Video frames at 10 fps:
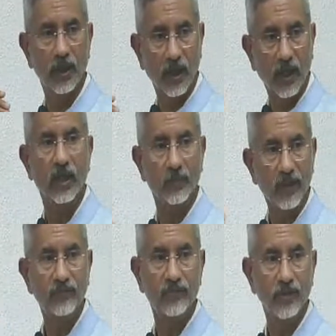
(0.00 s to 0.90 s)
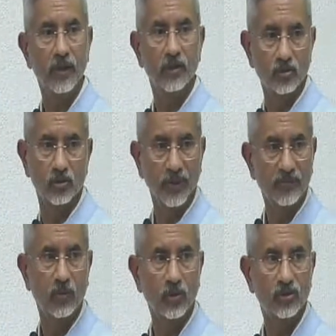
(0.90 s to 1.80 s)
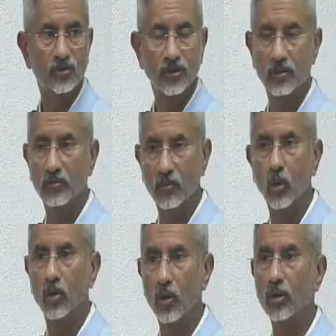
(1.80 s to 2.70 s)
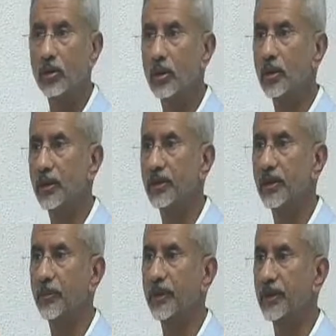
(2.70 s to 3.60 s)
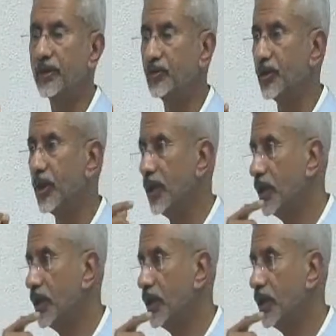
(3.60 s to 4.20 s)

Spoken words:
NMF should be focusing more on in the coming days.